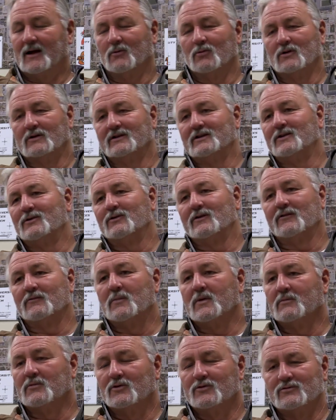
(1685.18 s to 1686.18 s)
really don't even
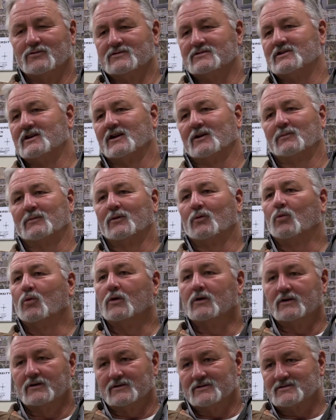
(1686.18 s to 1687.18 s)
remember who the gentleman
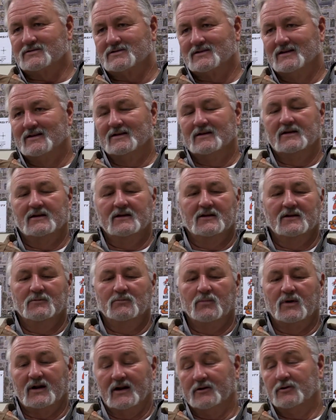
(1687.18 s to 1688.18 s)
was,
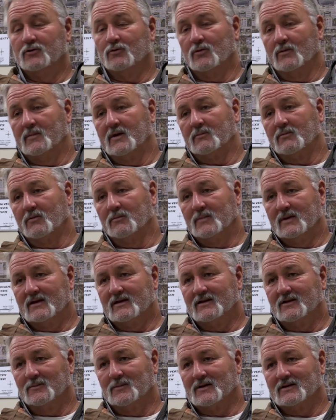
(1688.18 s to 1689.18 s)
but I do remember
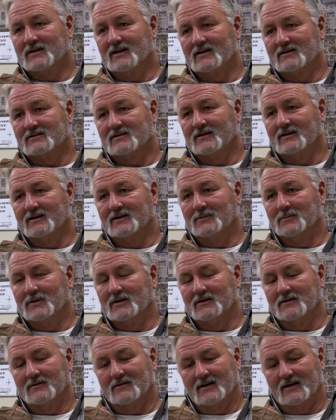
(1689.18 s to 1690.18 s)
meeting him at that time,
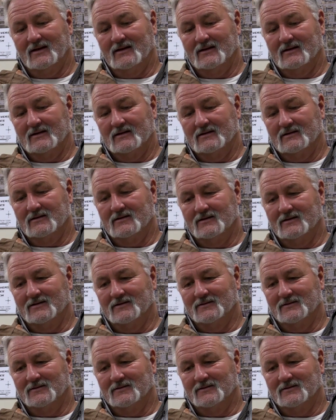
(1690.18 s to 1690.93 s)
and